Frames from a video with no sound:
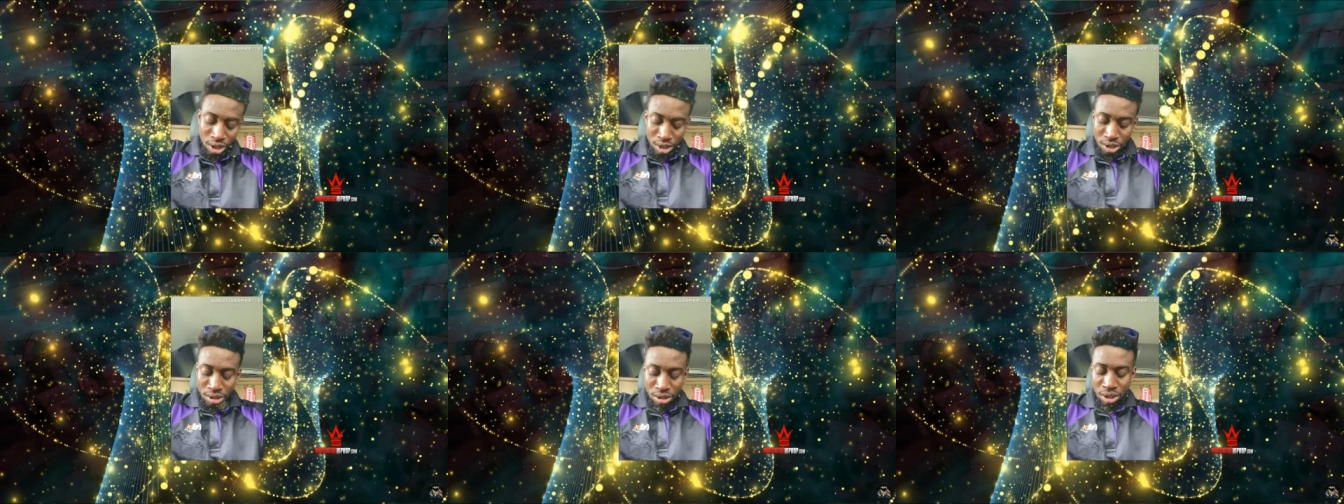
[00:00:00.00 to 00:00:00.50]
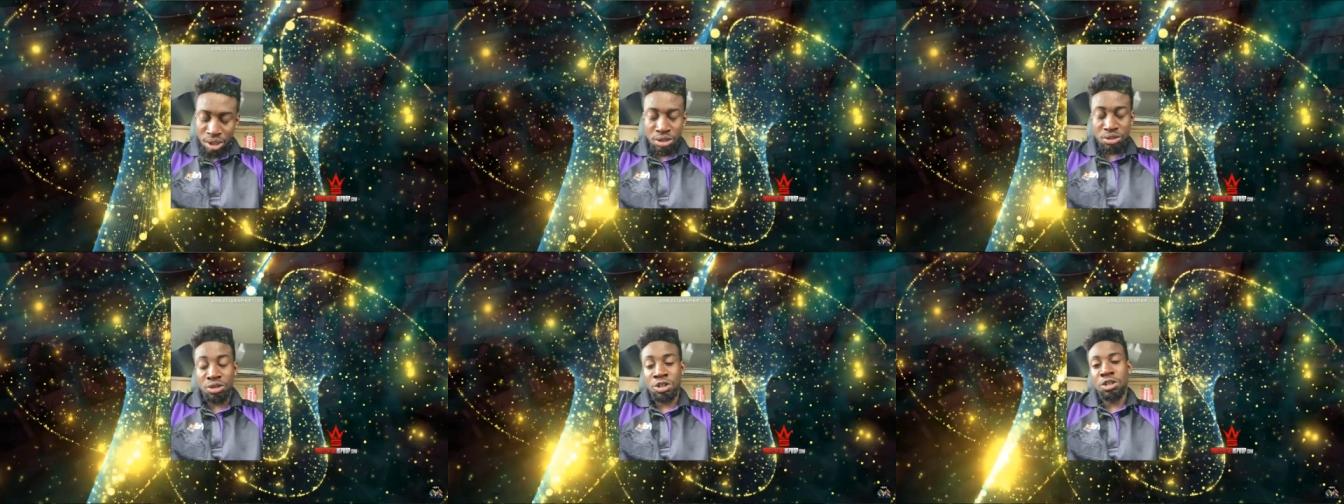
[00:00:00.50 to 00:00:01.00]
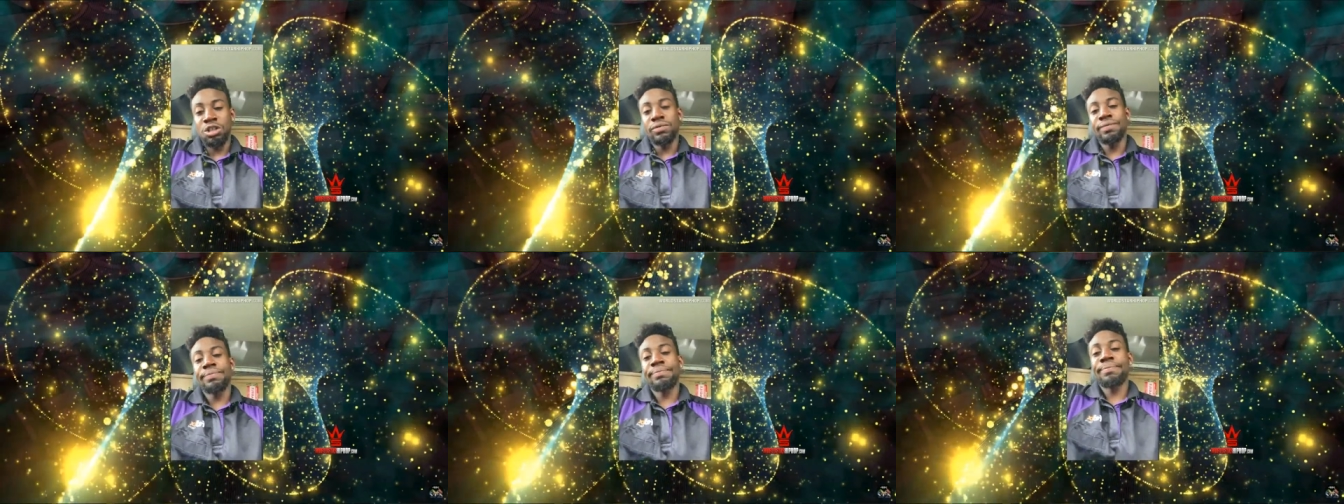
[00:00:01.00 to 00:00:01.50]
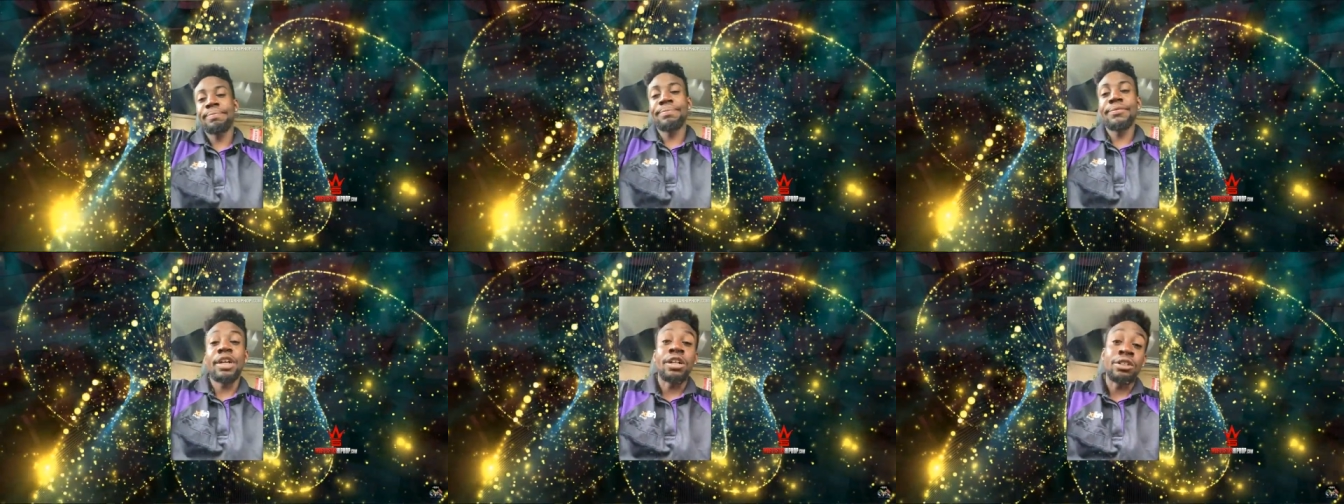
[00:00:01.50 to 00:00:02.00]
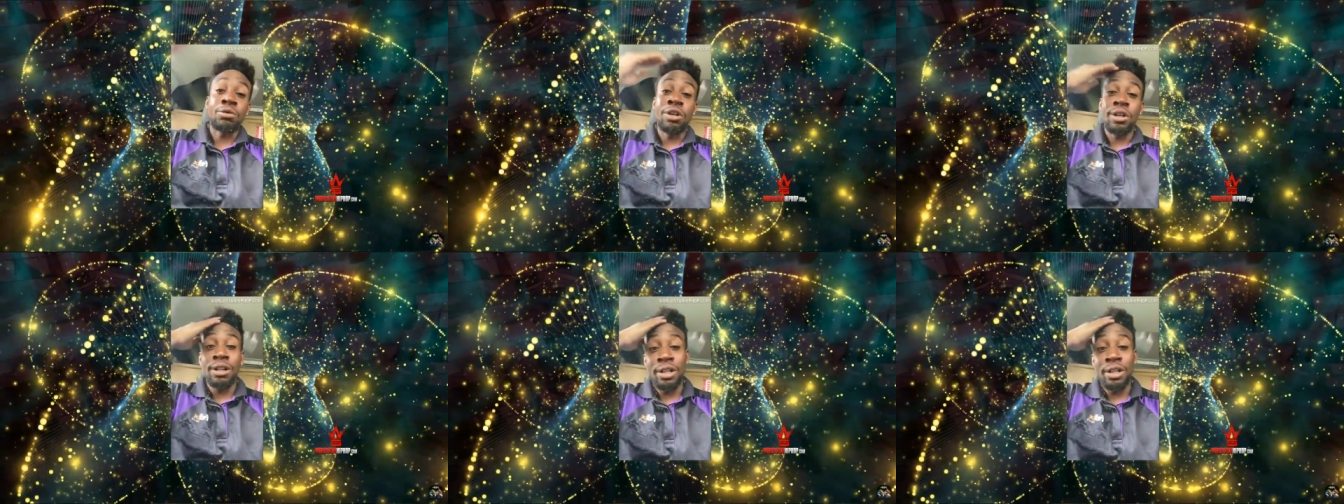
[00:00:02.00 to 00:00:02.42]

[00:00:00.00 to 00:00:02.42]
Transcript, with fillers: into tears, but I was just more angry.